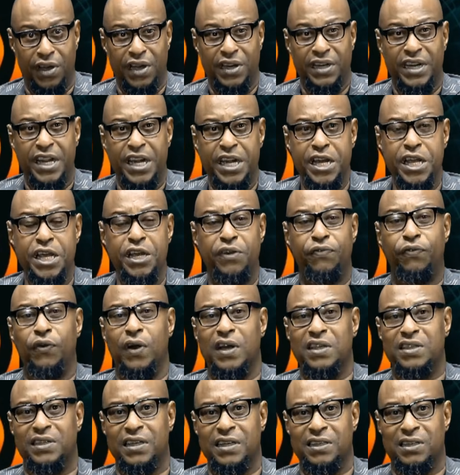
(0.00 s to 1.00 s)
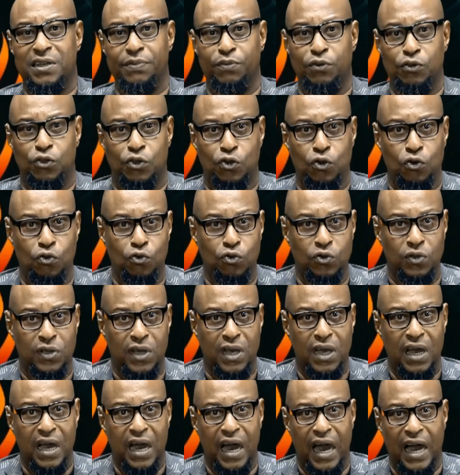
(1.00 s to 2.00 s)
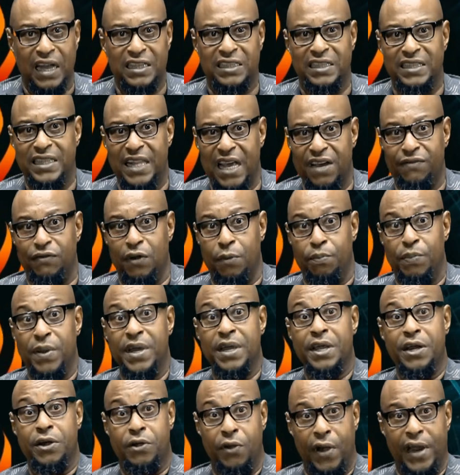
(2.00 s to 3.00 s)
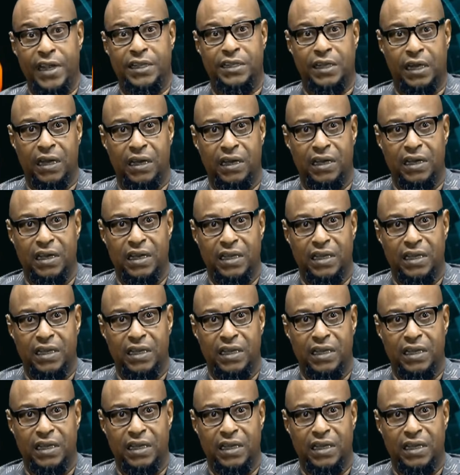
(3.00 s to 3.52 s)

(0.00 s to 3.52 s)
the need for accessible tools has never been greater.